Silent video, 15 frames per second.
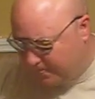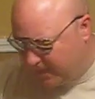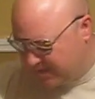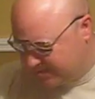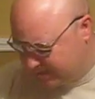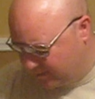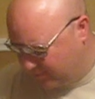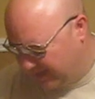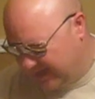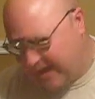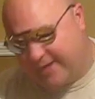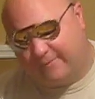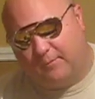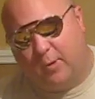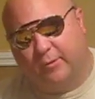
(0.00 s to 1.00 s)
So when you
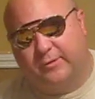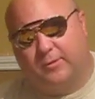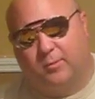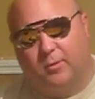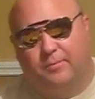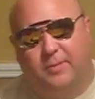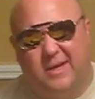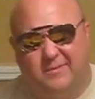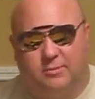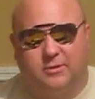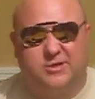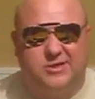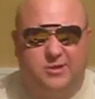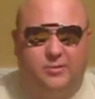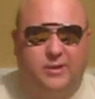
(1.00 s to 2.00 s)
have multiple people
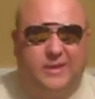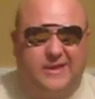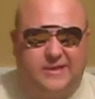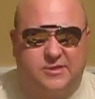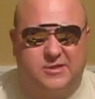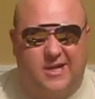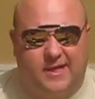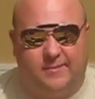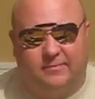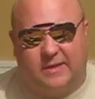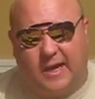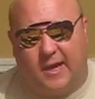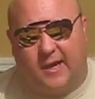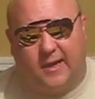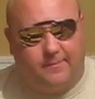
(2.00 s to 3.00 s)
shooting at the same
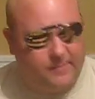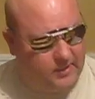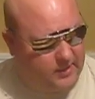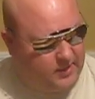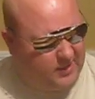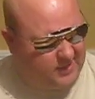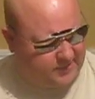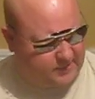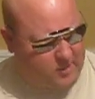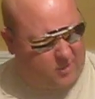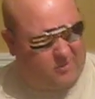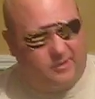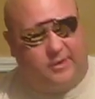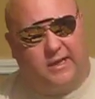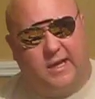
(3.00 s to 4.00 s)
time, it's
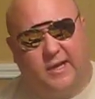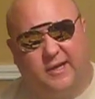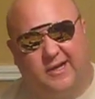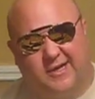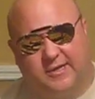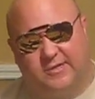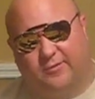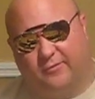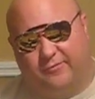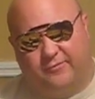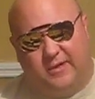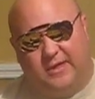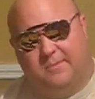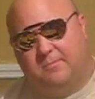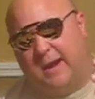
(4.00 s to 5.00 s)
hard to get initial
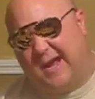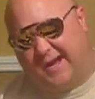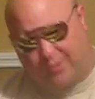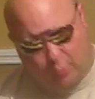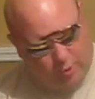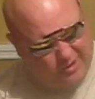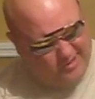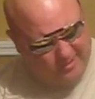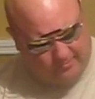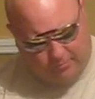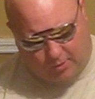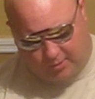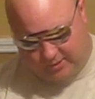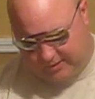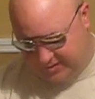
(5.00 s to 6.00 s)
feedback where your
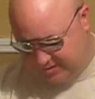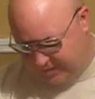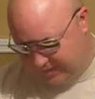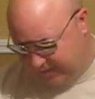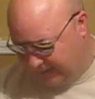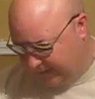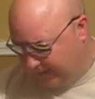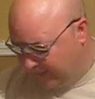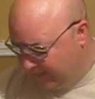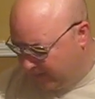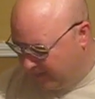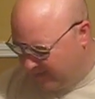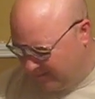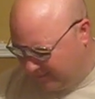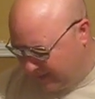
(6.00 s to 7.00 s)
bullet is hitting
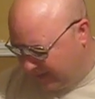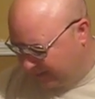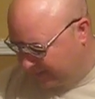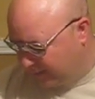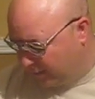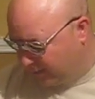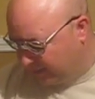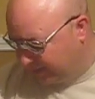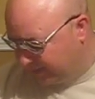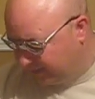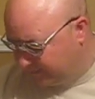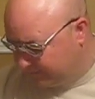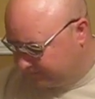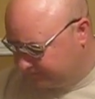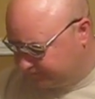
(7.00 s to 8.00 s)
on that target.
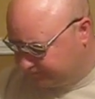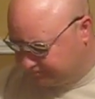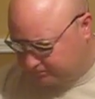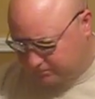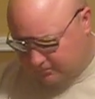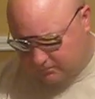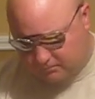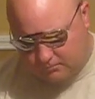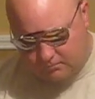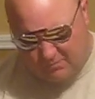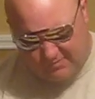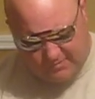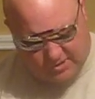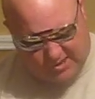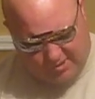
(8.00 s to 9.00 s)

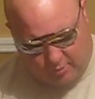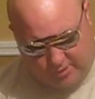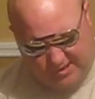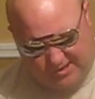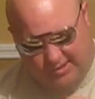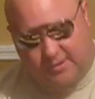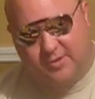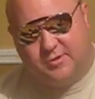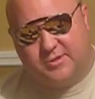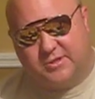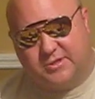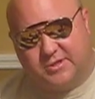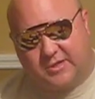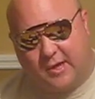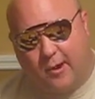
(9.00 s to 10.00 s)
So when you use a
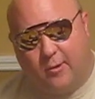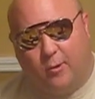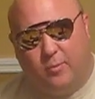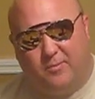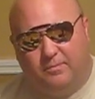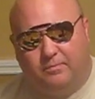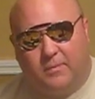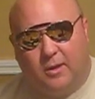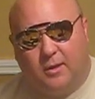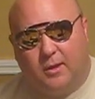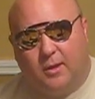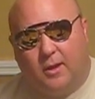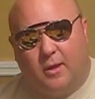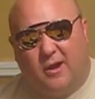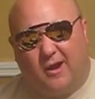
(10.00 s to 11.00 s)
scope,
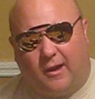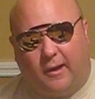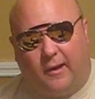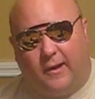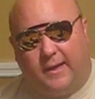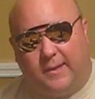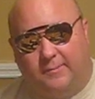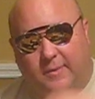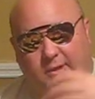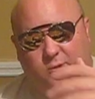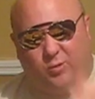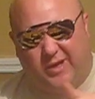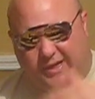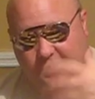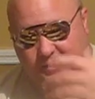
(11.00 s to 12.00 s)
in
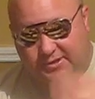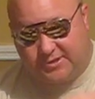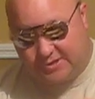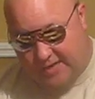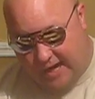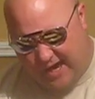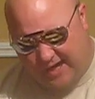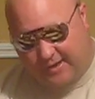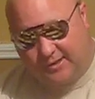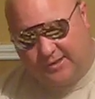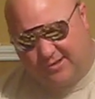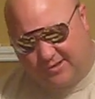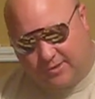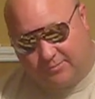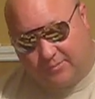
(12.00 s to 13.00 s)
between each shot, you
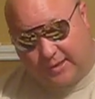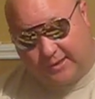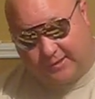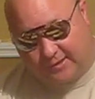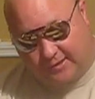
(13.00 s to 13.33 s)
can make the